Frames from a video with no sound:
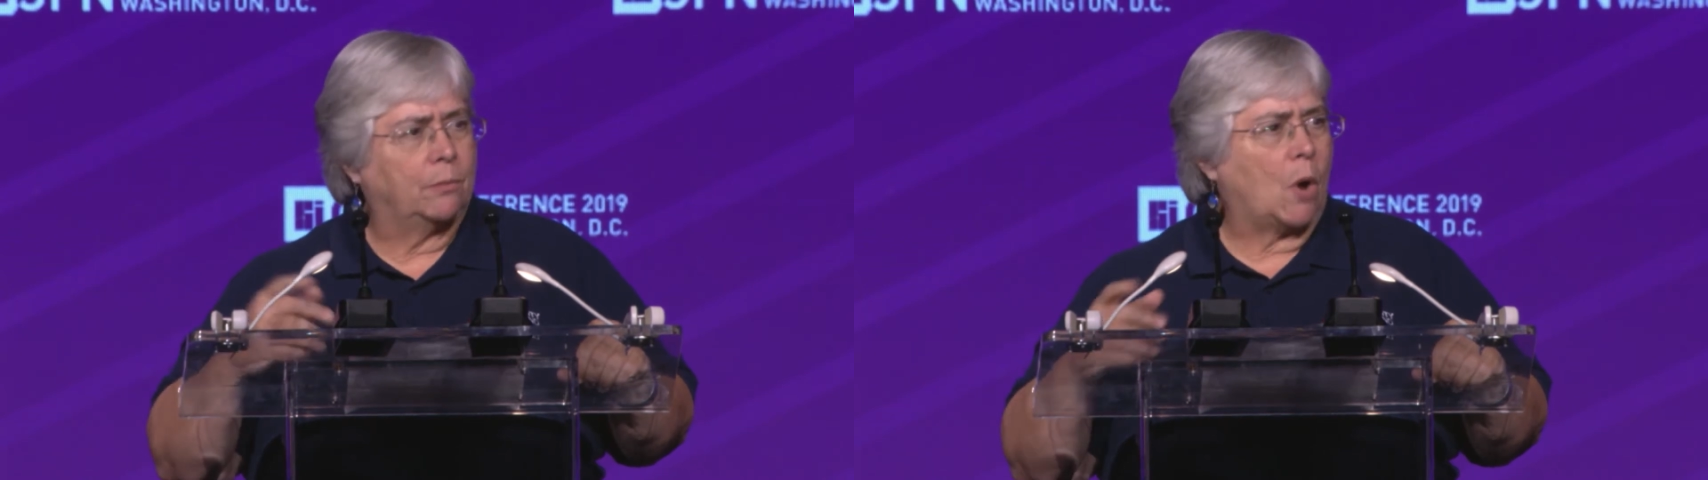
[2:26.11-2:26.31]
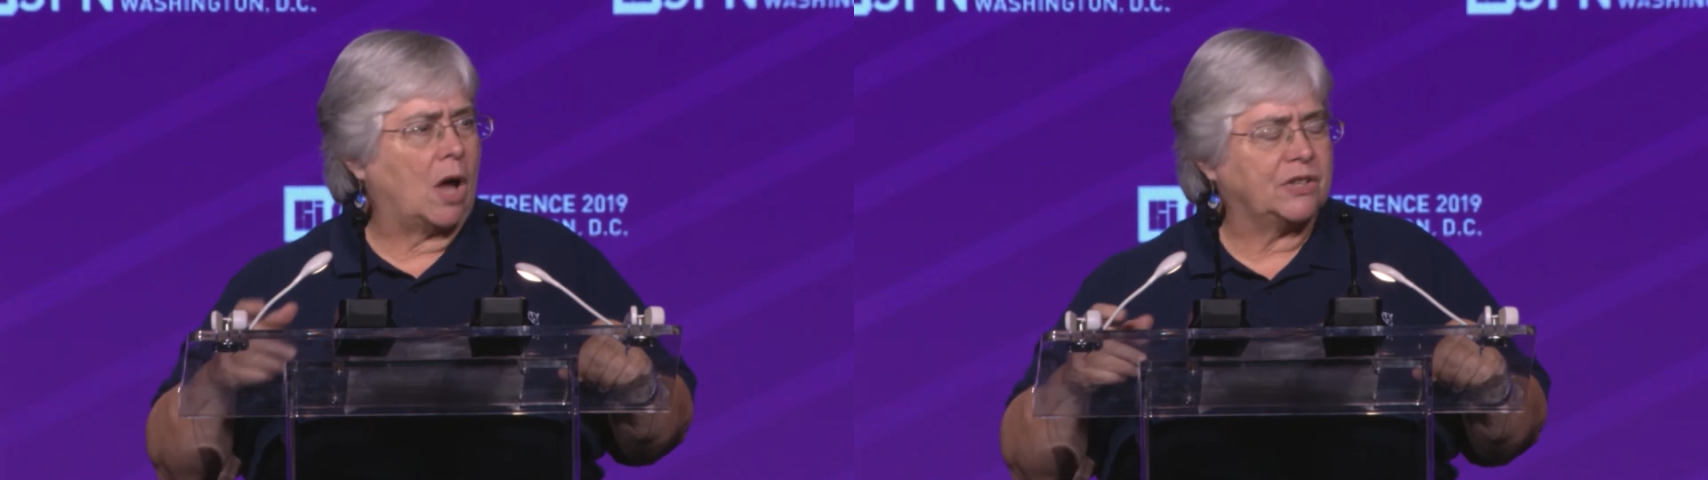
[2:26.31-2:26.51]

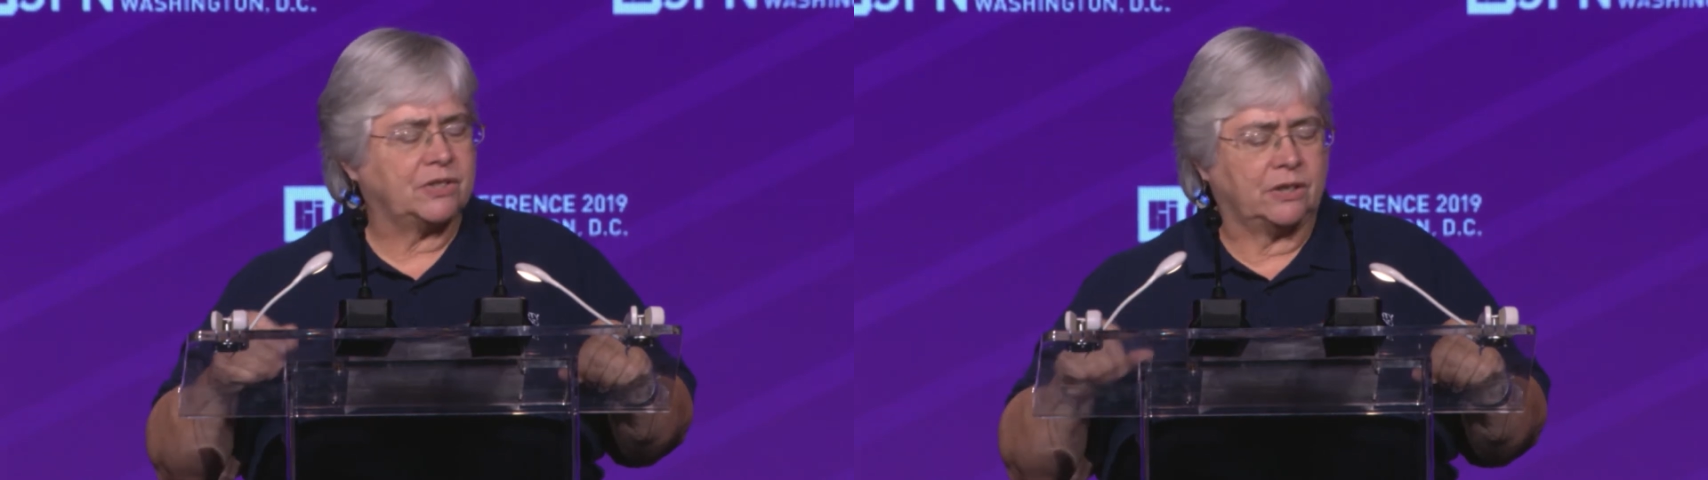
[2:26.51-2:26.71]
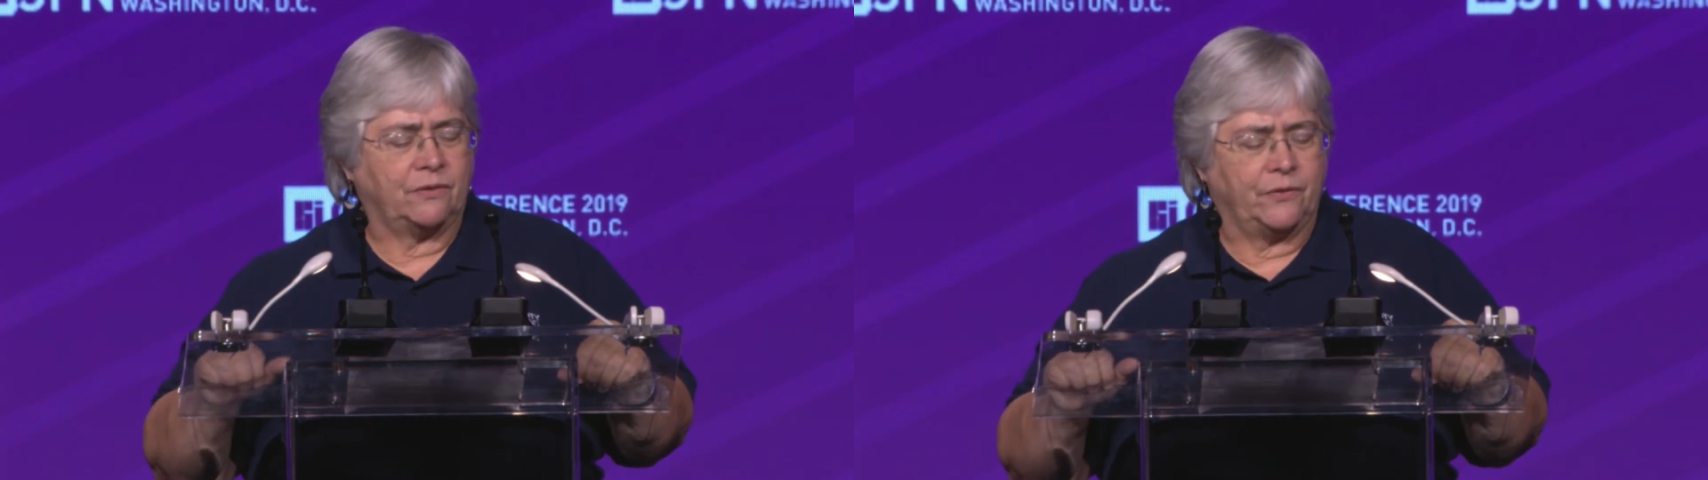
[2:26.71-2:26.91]

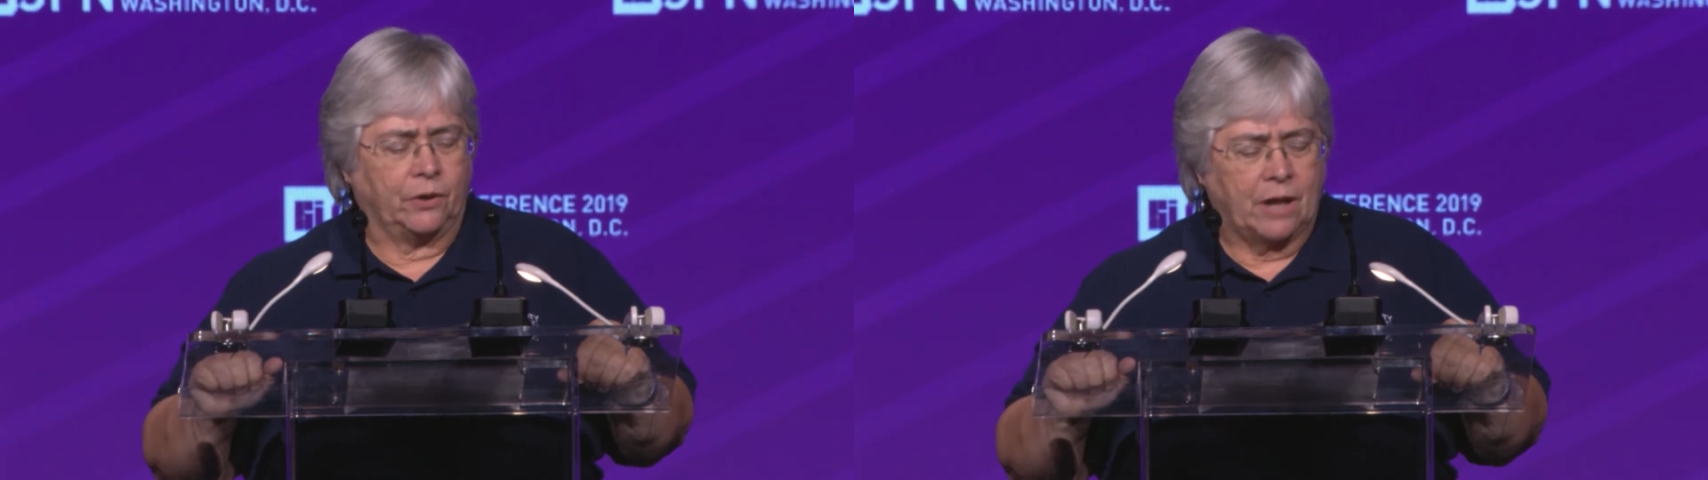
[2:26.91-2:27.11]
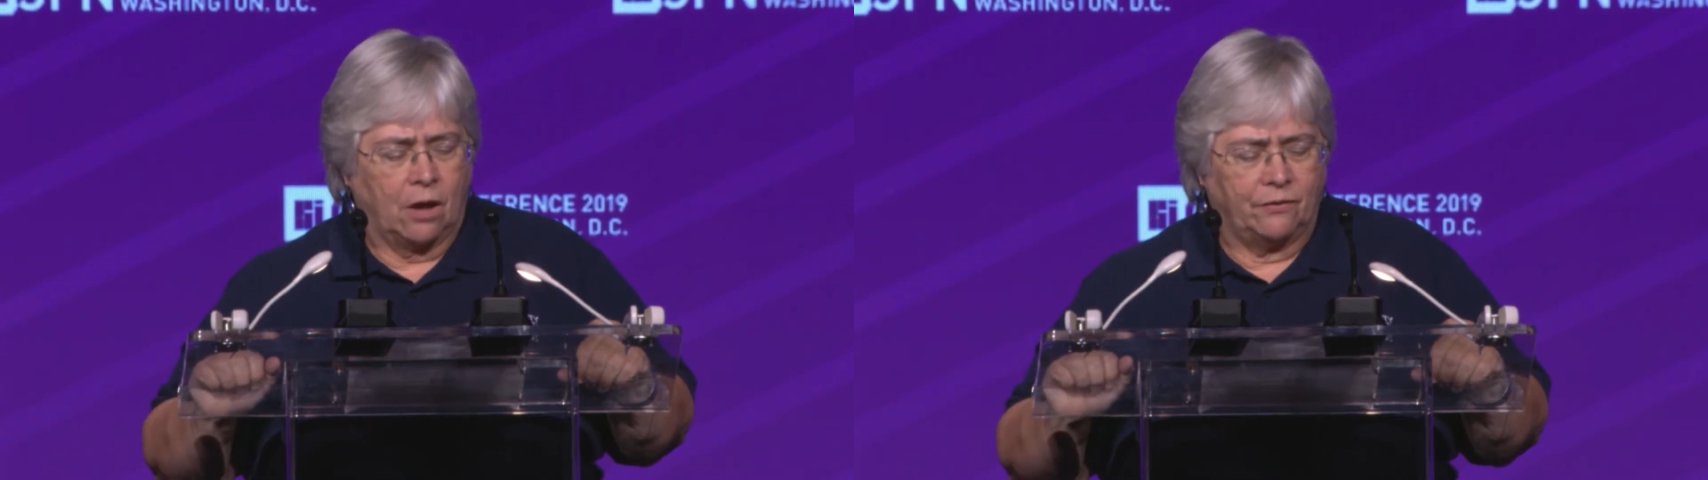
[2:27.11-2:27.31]
Boston,
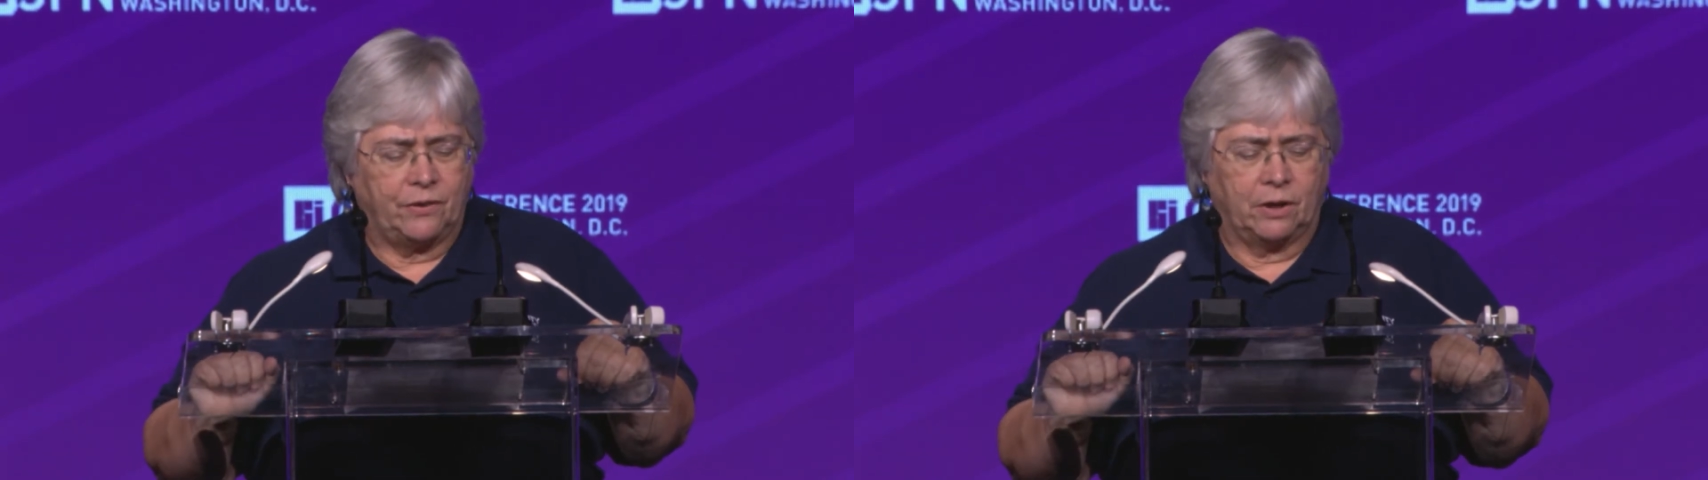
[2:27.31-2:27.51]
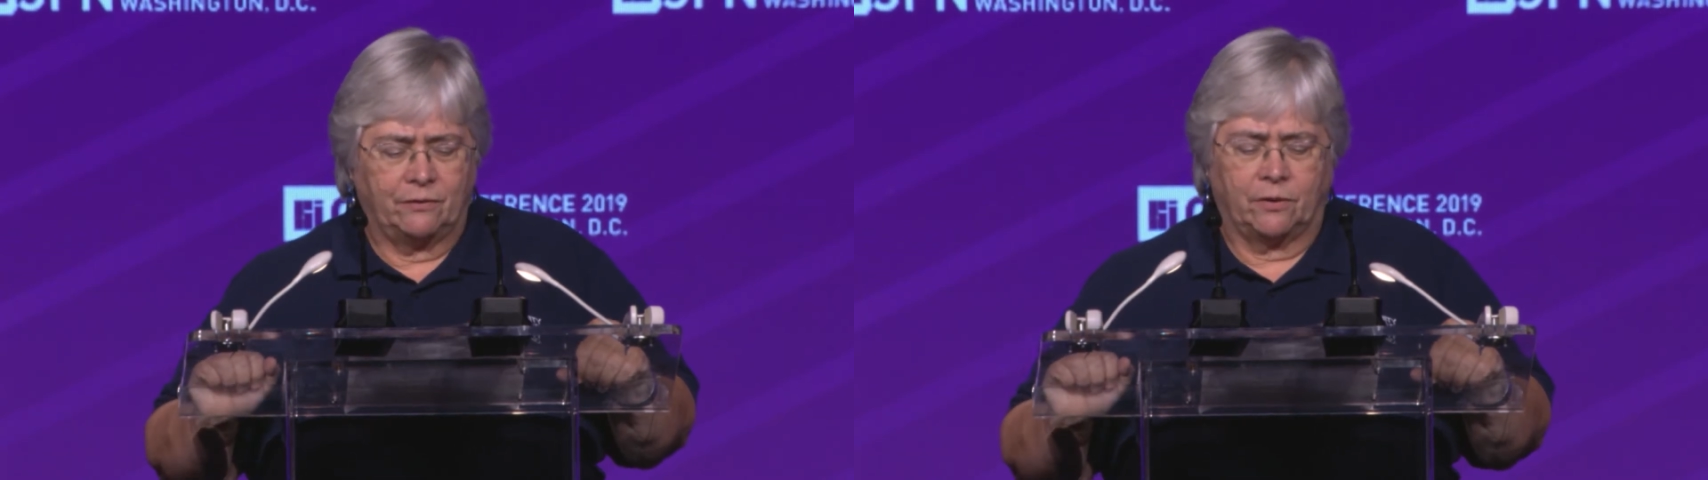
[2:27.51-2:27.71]

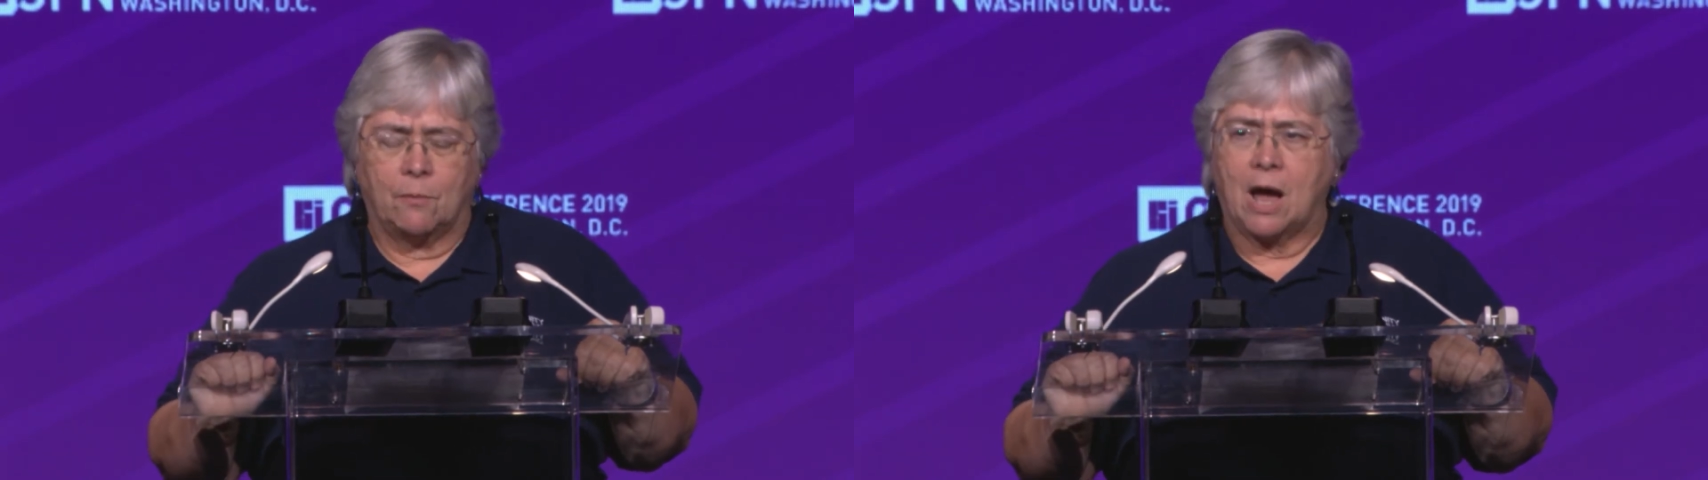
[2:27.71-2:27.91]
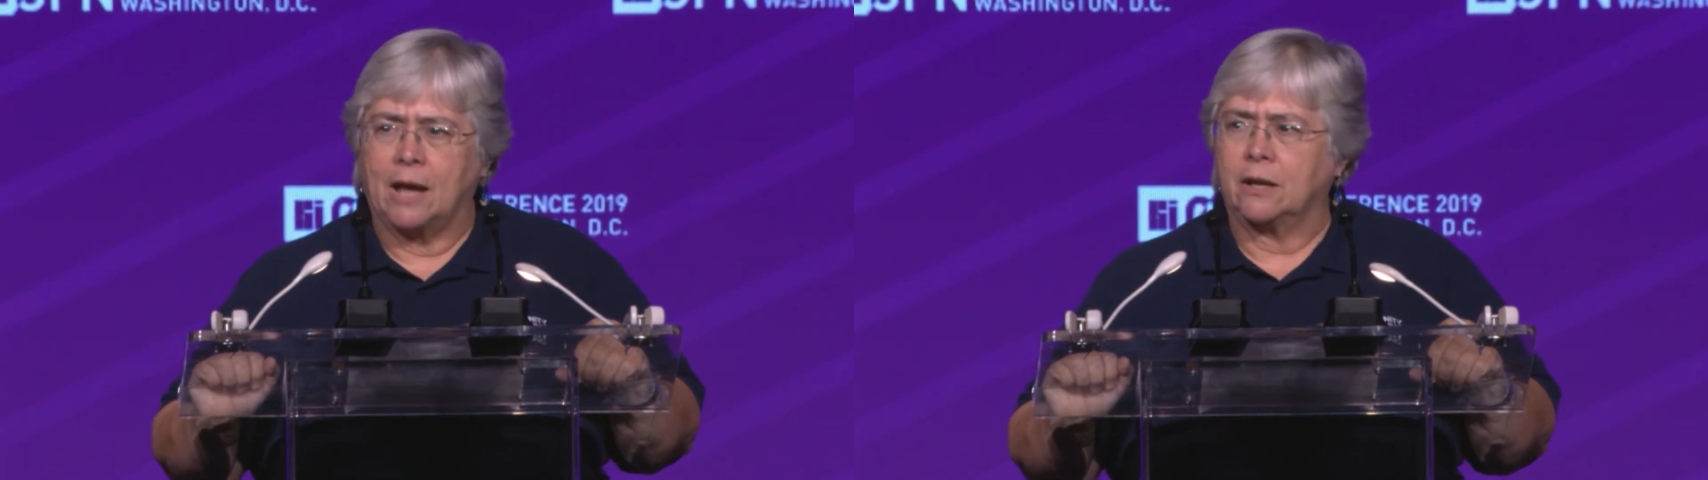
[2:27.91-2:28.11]
Philadelphia,
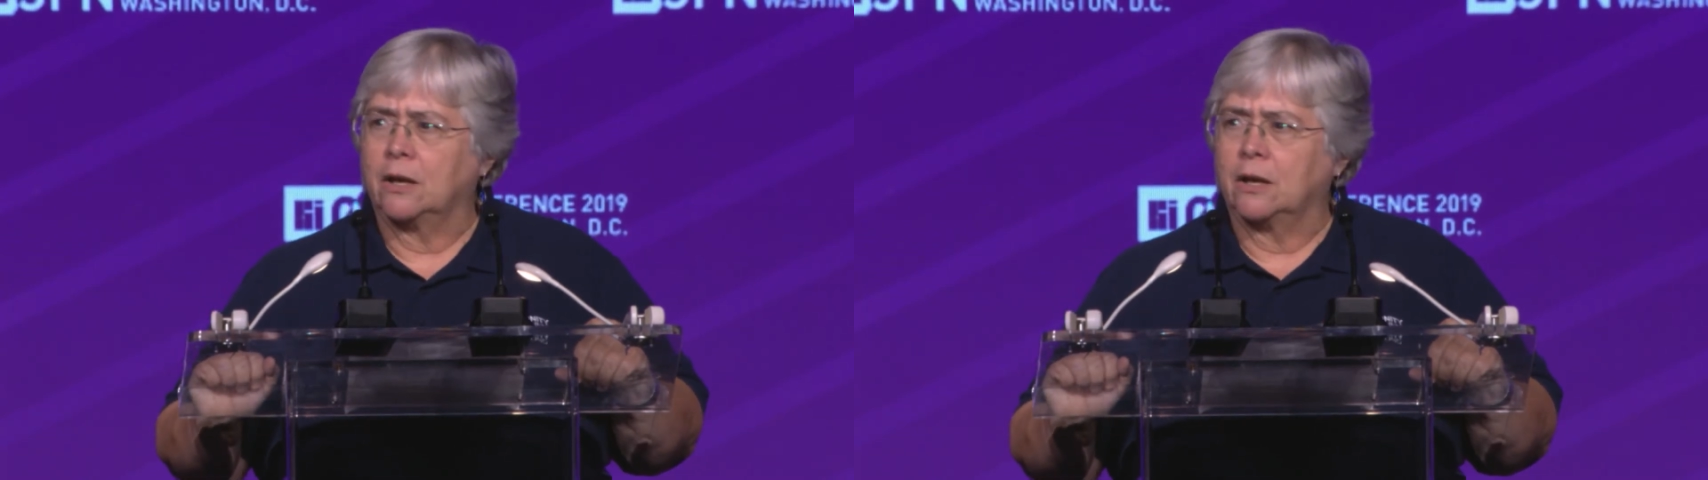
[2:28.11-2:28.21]
Vermont,